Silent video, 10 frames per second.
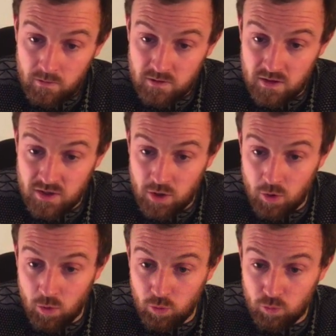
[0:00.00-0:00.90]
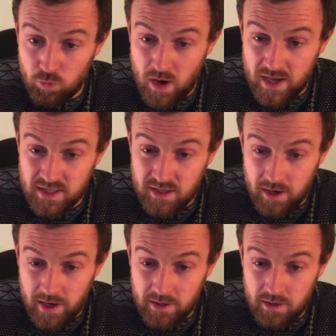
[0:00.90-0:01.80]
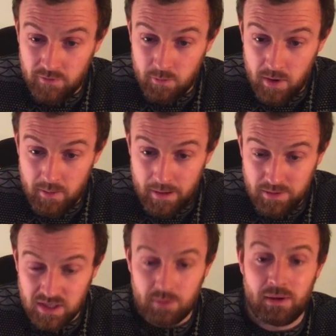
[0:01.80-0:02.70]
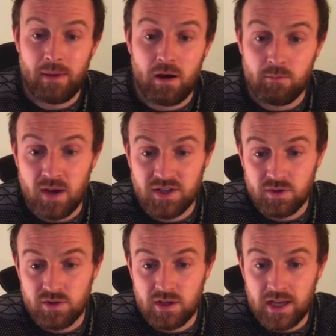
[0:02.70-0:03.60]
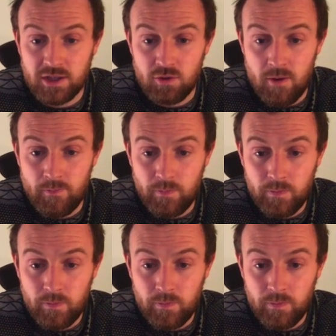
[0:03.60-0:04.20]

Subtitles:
So this whole right side of the mind map is going to be about muscles later on.